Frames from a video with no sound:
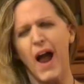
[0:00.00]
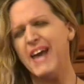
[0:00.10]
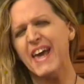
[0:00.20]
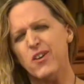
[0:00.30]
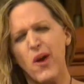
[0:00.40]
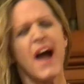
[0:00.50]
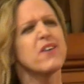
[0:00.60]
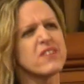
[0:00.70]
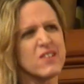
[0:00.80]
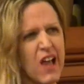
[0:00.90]
I get
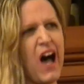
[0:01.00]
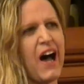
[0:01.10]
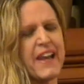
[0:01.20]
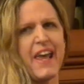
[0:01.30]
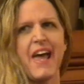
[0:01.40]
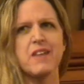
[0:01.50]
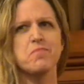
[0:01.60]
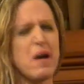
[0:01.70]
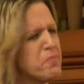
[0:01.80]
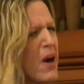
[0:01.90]
around a lot,
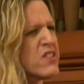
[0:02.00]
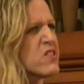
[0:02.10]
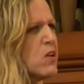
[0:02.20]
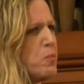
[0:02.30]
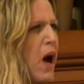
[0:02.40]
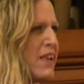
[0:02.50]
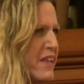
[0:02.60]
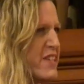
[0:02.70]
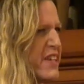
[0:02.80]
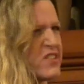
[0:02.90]
and my personal
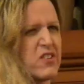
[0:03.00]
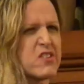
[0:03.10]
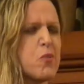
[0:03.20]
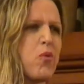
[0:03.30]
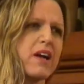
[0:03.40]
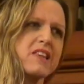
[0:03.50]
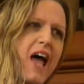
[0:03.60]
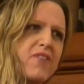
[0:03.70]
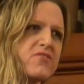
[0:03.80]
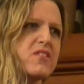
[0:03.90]
politics are somewhere
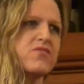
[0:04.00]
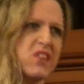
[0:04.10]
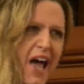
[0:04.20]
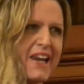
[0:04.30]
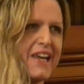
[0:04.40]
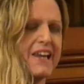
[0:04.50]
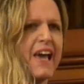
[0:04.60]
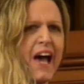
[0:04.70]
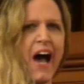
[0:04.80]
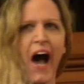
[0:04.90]
left of Lenin.